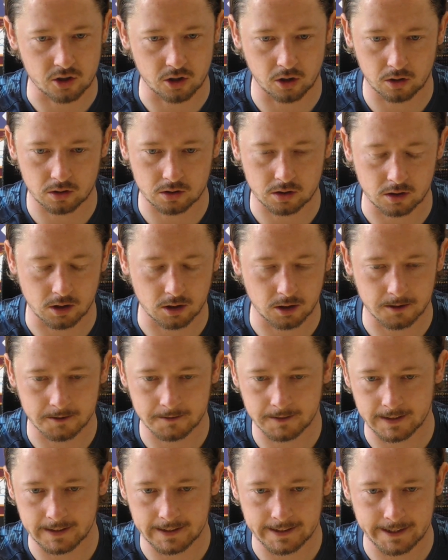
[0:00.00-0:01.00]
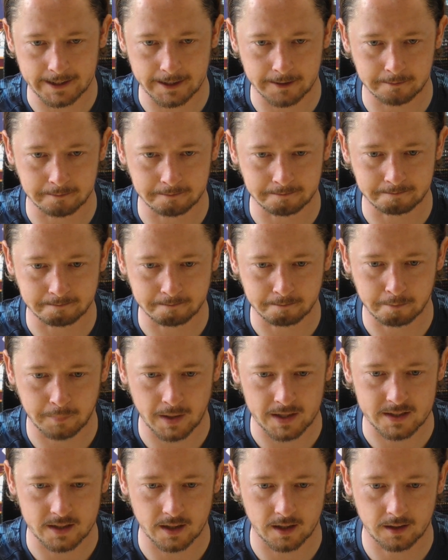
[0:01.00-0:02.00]
or so. So
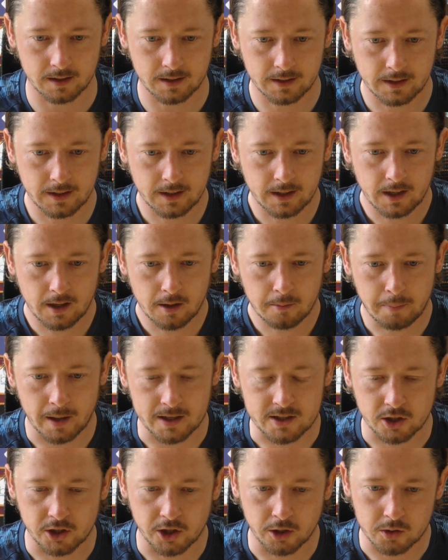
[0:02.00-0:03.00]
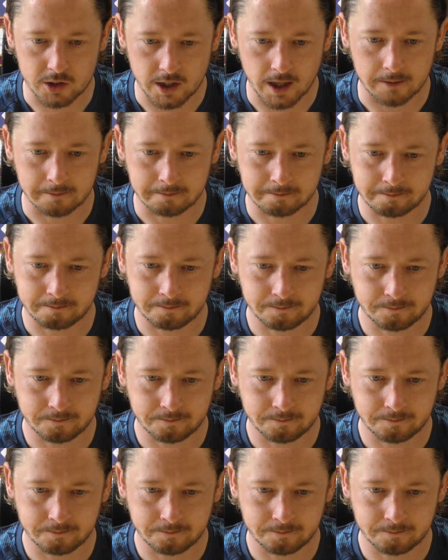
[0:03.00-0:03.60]
better news, yeah.